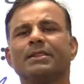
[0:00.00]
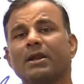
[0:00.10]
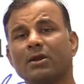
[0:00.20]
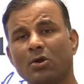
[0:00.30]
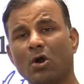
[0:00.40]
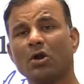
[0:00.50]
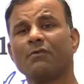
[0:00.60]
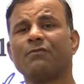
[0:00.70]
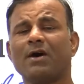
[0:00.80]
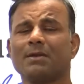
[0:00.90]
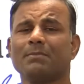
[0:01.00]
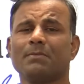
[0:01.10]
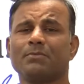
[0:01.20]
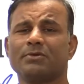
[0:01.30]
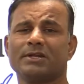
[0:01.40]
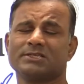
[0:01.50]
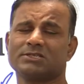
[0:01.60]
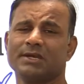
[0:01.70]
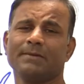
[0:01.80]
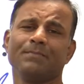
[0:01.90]
There are a lot of farmer
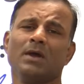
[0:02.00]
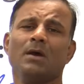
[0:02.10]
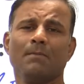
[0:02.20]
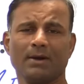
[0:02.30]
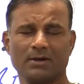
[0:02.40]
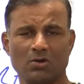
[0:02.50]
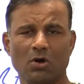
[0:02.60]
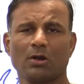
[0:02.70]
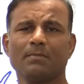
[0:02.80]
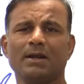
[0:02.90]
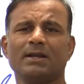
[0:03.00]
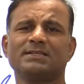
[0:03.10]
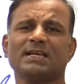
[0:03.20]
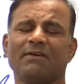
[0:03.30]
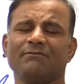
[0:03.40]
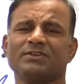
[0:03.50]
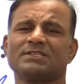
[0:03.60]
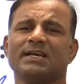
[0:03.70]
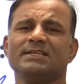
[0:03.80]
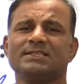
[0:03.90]
protesting, but government is
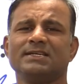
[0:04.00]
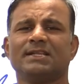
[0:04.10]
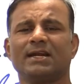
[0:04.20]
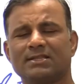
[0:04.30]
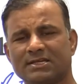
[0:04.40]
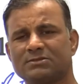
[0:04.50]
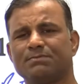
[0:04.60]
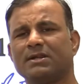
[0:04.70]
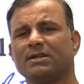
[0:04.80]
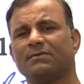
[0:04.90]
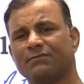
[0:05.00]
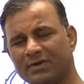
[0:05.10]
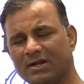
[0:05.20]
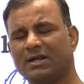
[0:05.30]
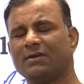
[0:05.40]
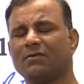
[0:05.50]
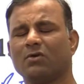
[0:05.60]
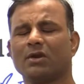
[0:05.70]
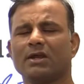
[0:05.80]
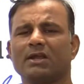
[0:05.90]
emphasizing that this bill will
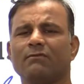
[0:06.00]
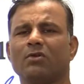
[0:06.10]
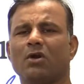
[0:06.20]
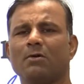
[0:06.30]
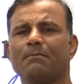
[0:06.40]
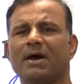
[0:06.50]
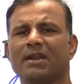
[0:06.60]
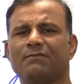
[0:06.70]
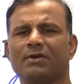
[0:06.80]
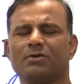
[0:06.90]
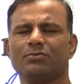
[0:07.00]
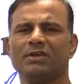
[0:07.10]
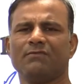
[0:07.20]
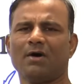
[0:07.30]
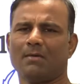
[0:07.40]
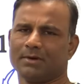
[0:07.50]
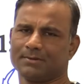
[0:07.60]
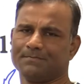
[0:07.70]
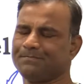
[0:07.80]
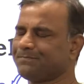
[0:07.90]
gonna give lot of benefit to the
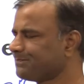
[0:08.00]
farmer.